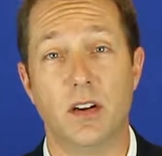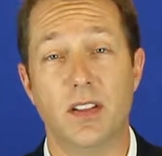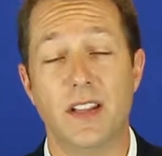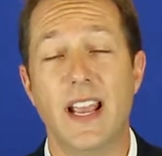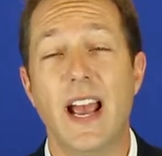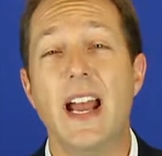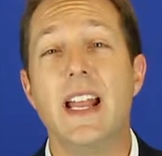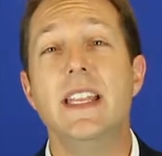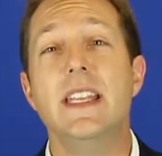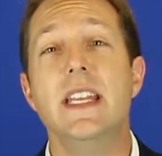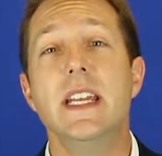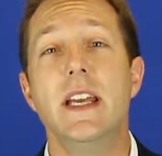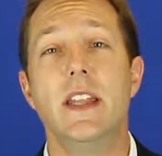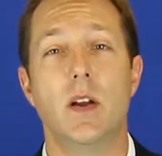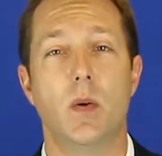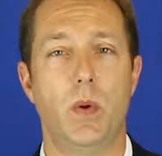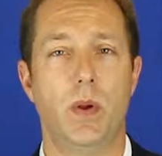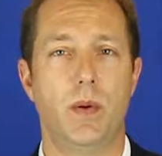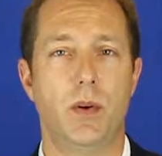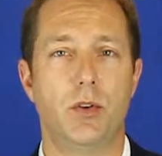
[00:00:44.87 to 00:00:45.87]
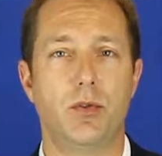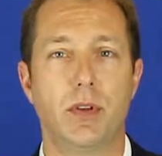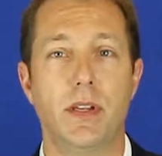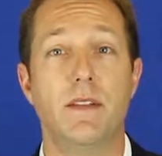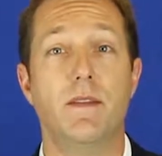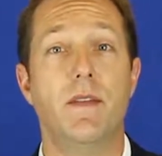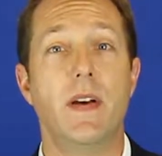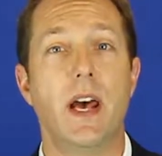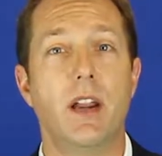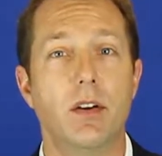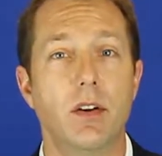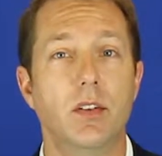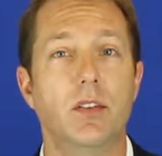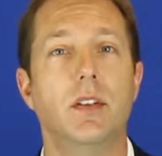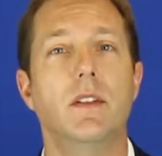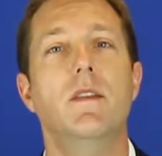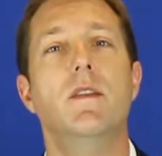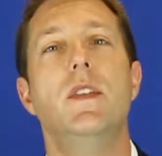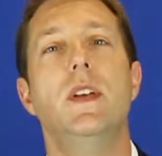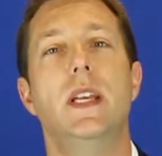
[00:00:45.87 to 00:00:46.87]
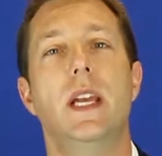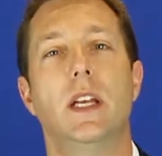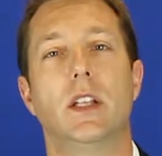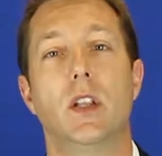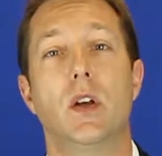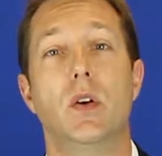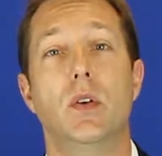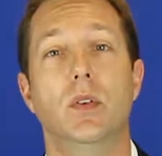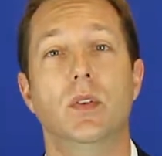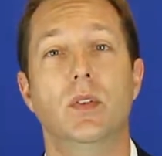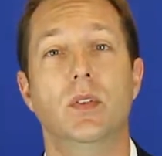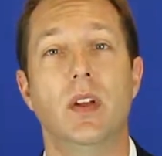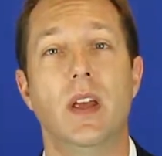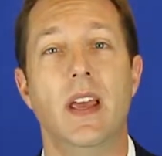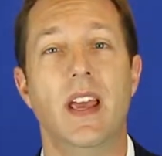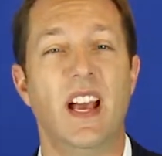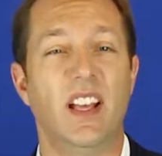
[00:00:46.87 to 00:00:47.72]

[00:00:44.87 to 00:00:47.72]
The idea that we would treat veterans in VA loans